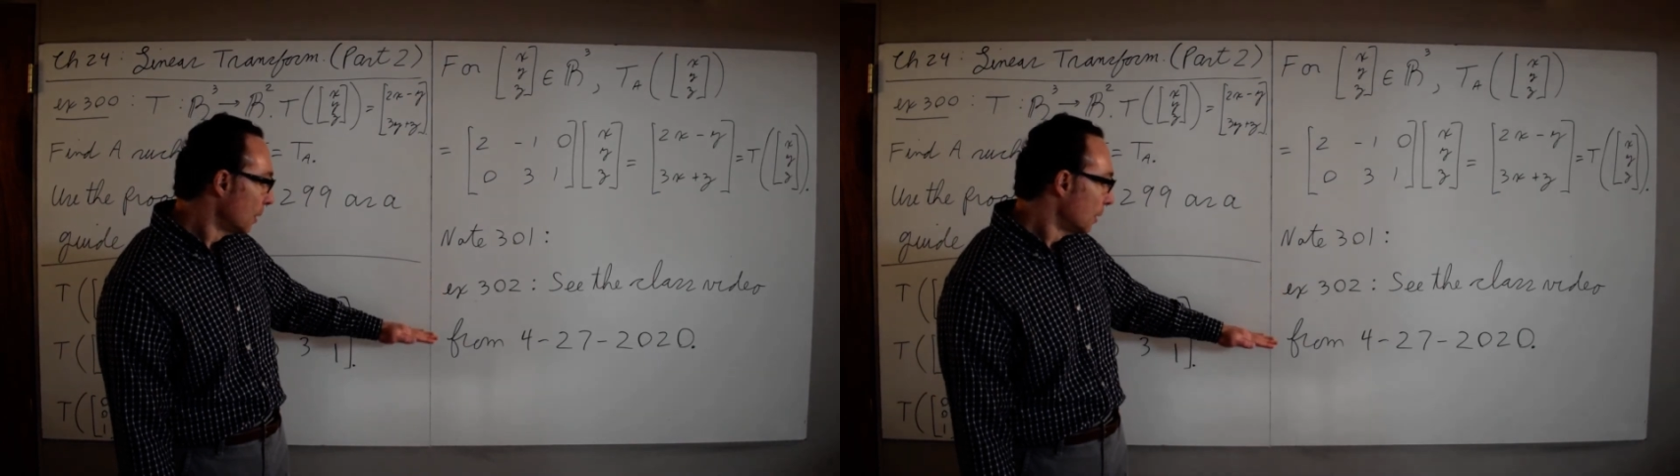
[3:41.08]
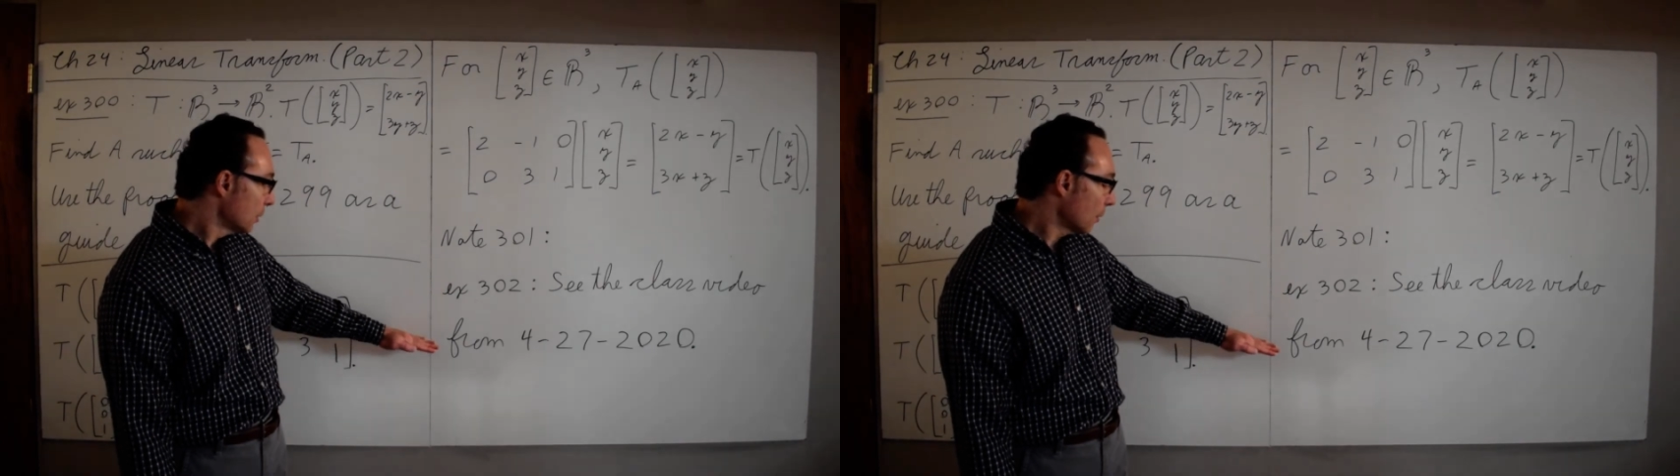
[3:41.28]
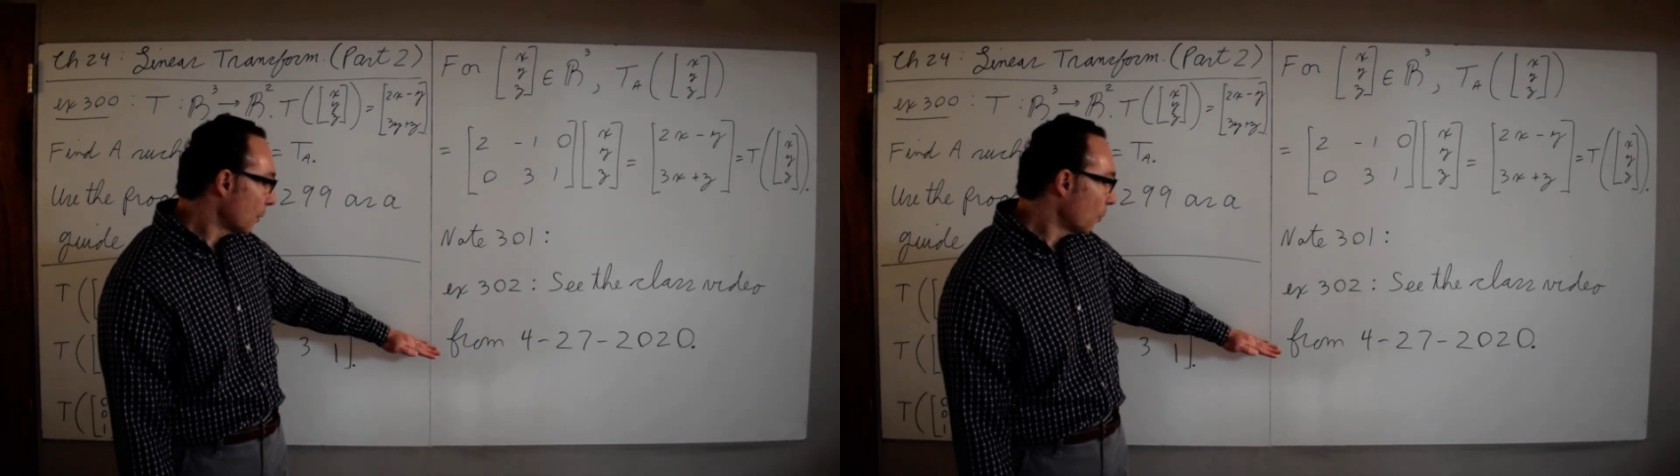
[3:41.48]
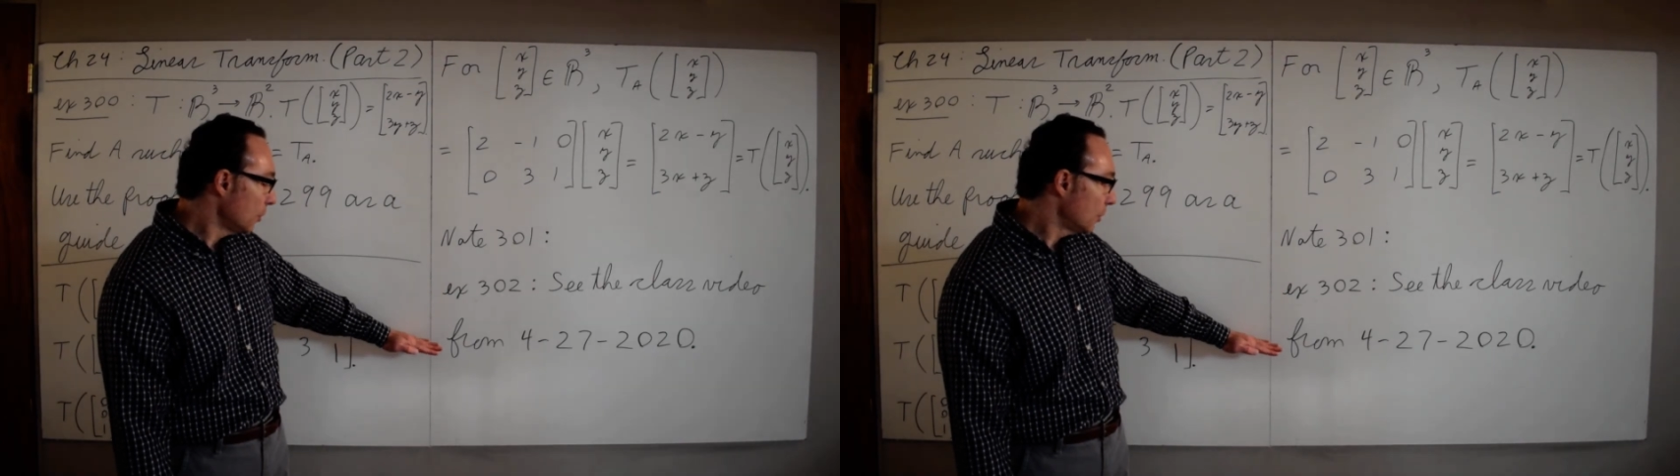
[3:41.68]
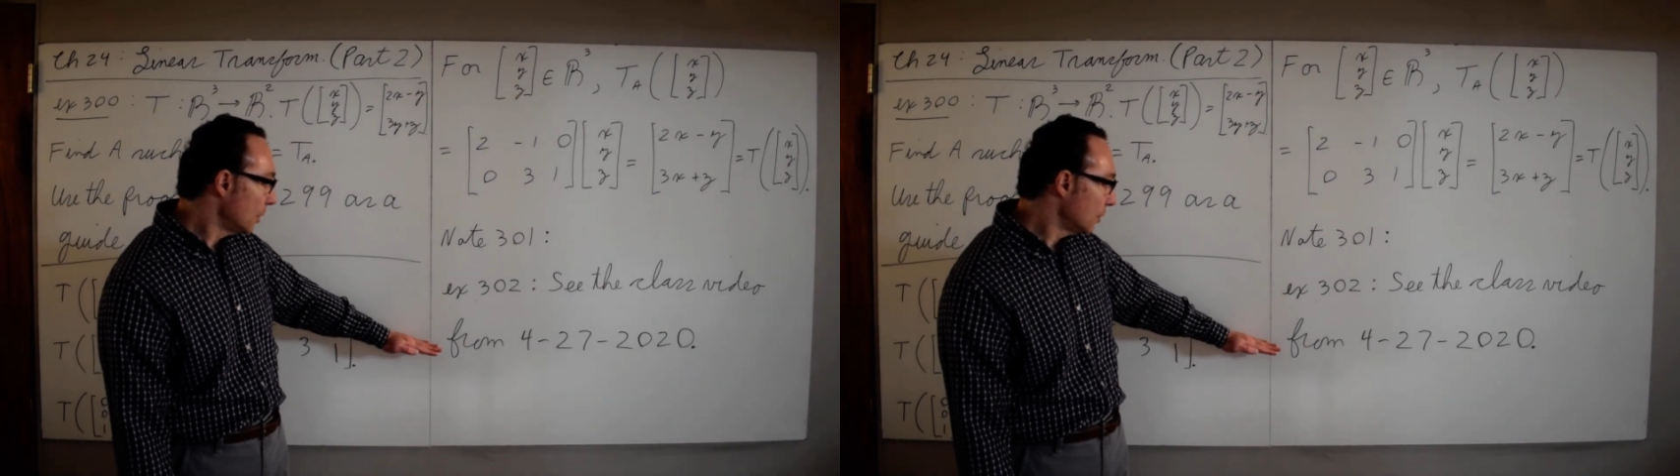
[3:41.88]
So I
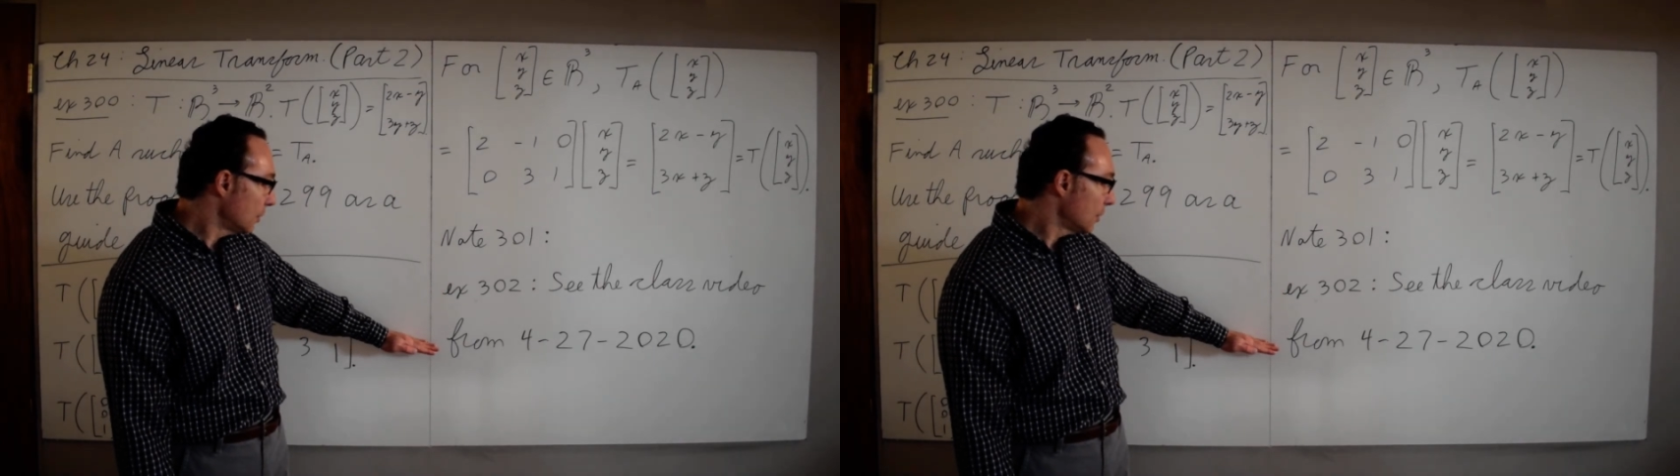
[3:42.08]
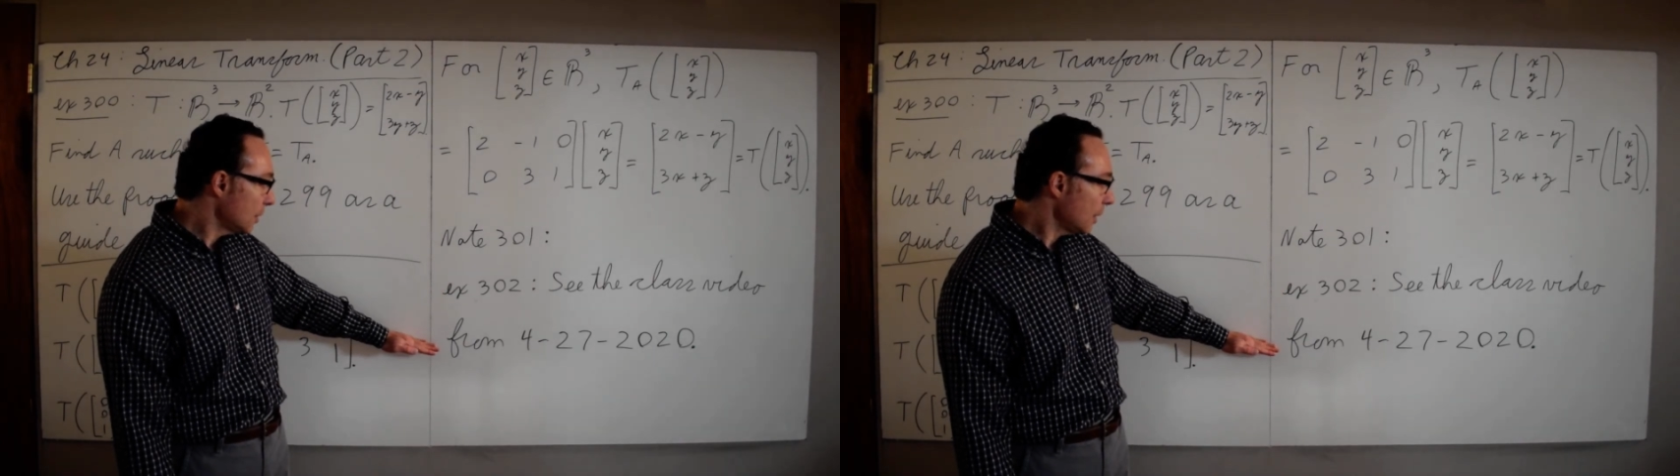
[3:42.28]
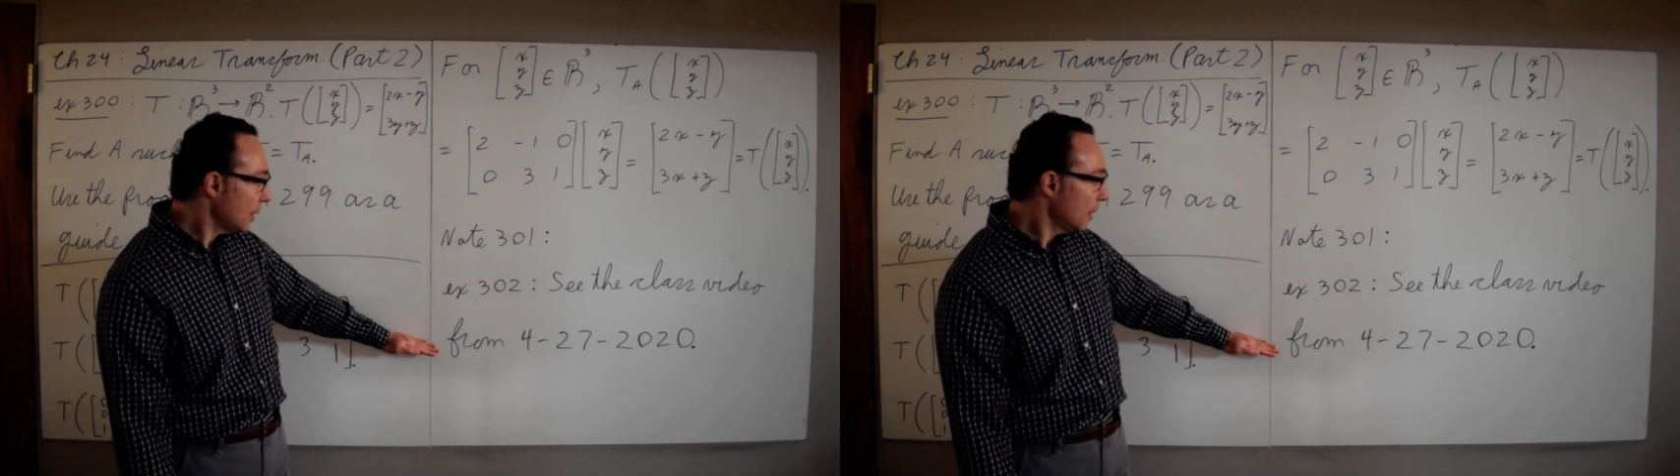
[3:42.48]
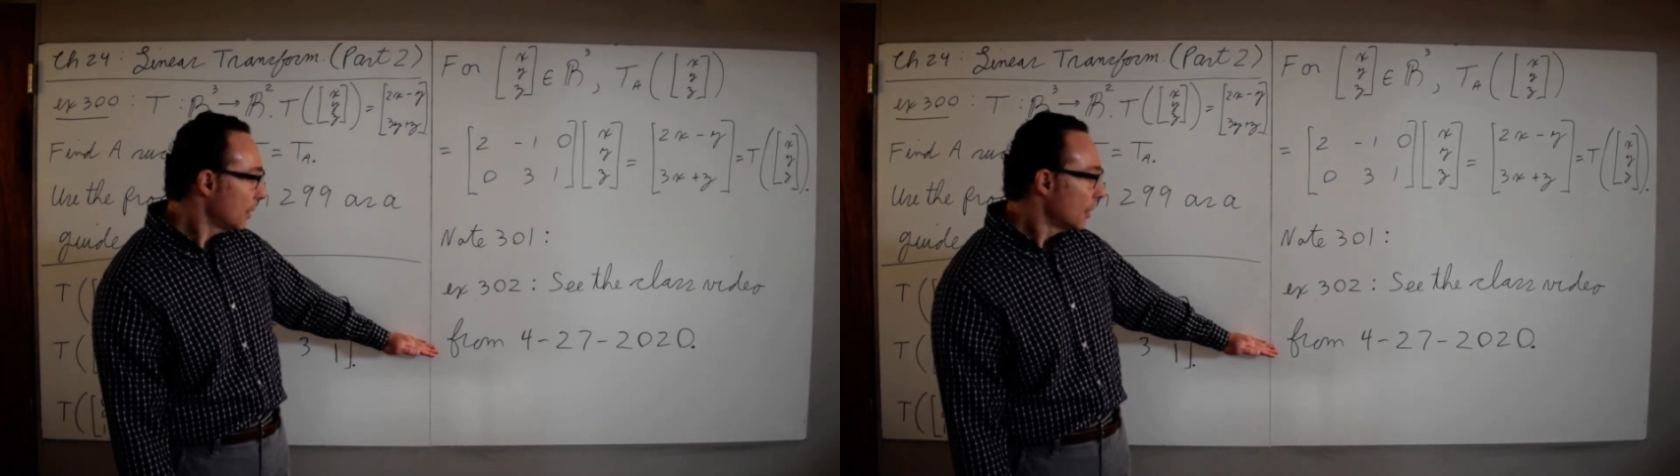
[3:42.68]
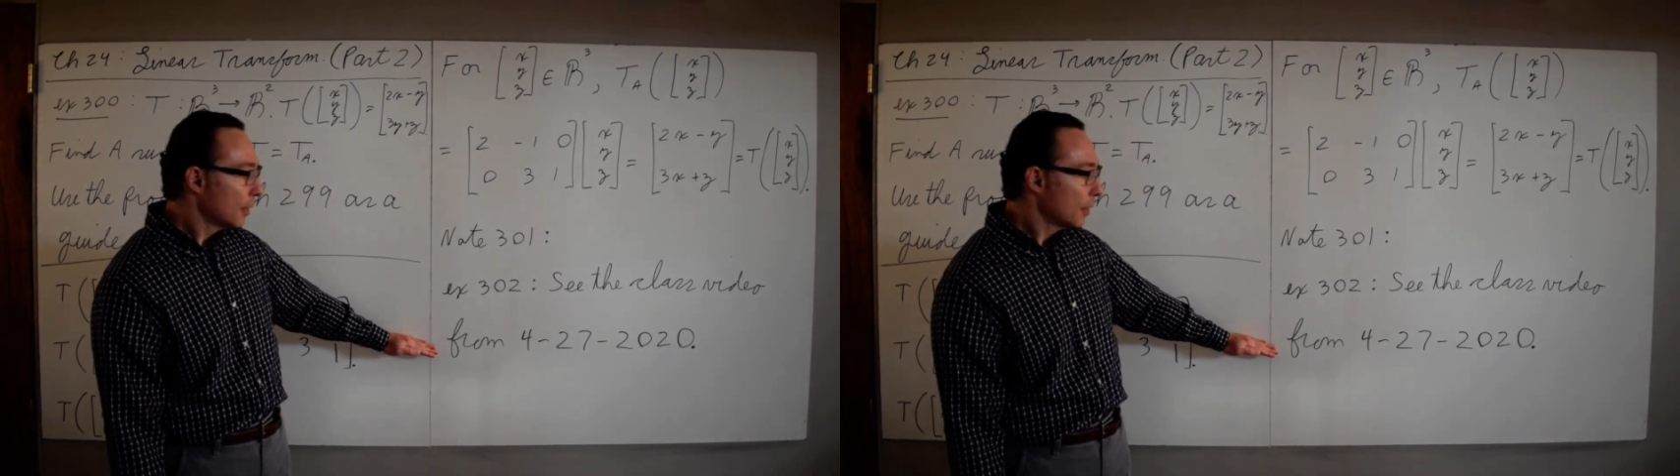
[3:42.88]
want you to see